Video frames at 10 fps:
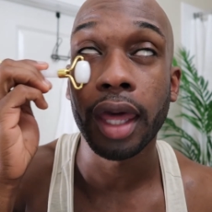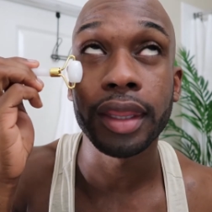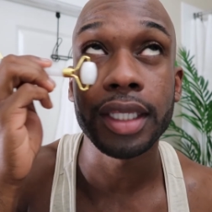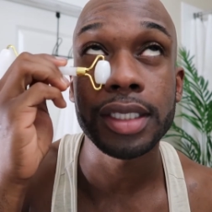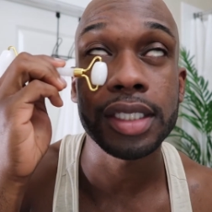
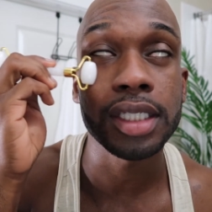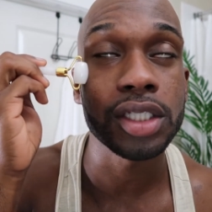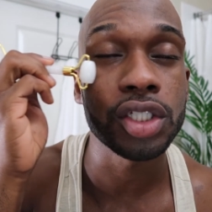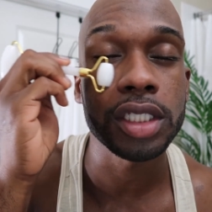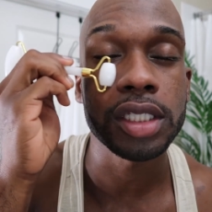This
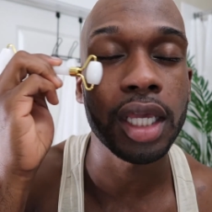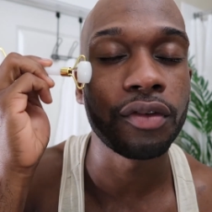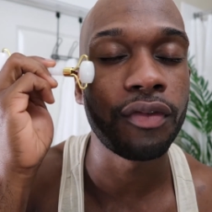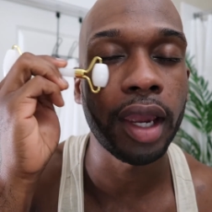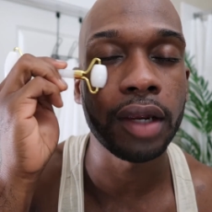is just a
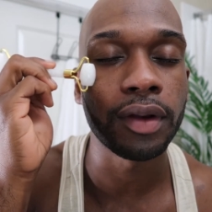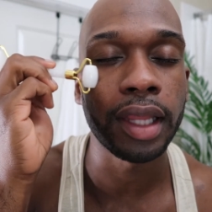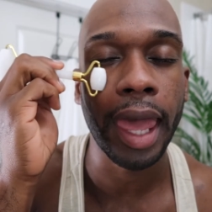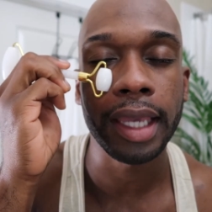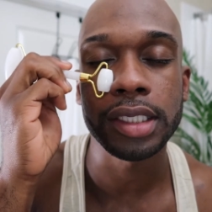very
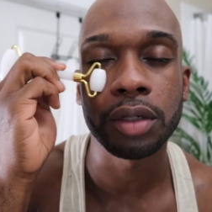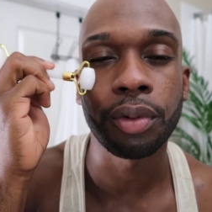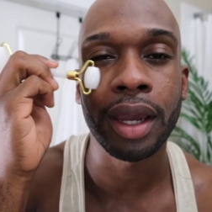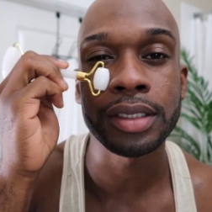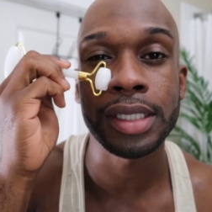relaxing
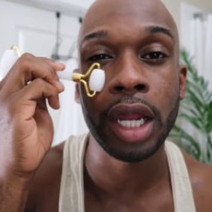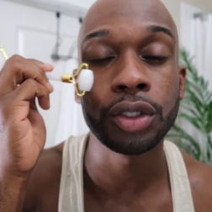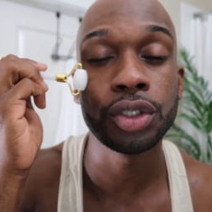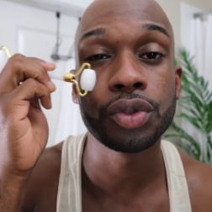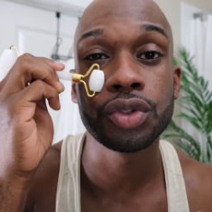process. I
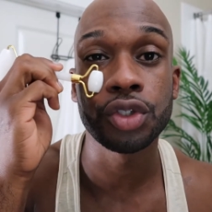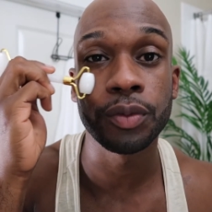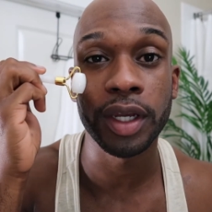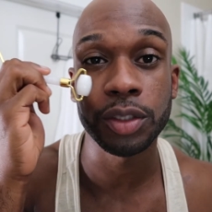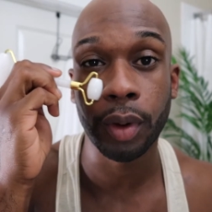don't use too
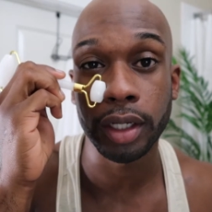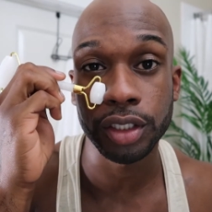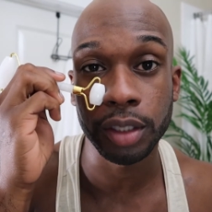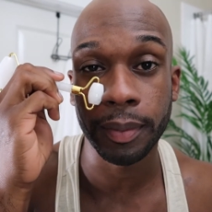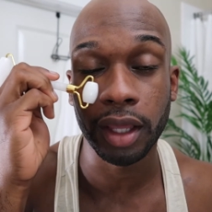much
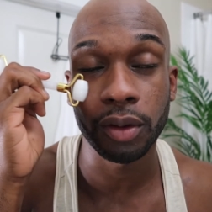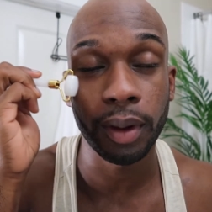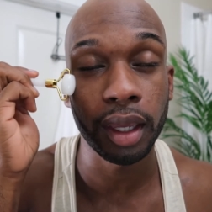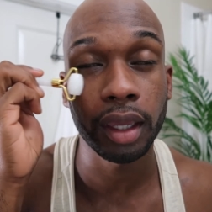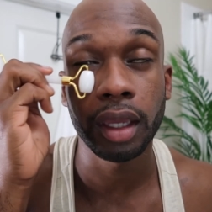pressure, by the
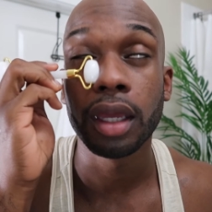way.